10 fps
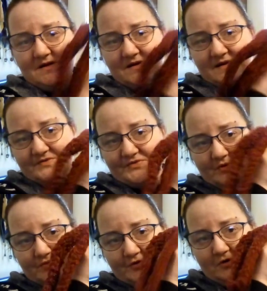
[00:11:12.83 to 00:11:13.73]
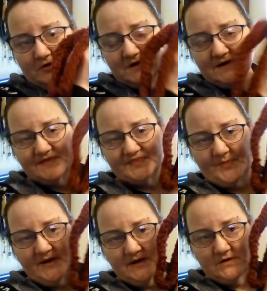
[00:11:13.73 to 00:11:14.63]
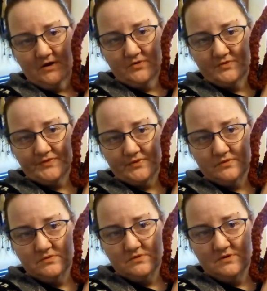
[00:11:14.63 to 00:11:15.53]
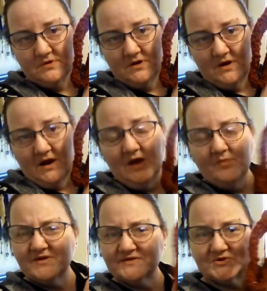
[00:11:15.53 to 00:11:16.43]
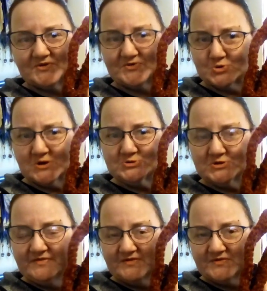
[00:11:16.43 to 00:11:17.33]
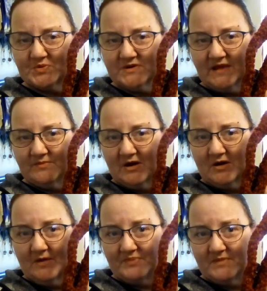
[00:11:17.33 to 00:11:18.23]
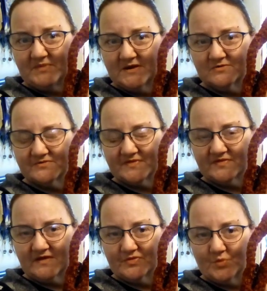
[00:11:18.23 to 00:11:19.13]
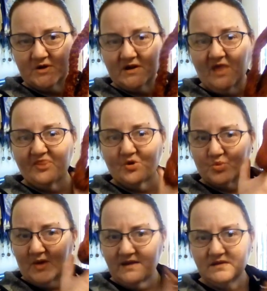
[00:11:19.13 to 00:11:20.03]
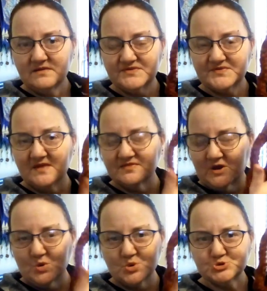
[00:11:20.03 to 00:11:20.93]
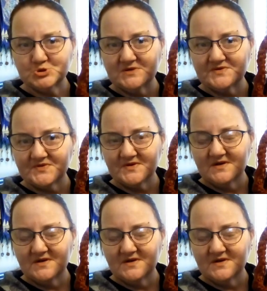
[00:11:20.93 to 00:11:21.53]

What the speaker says: yeah, so they're all going to get the pink nose. But strangely, this one came out a bit bigger than the other one. The reds and the oranges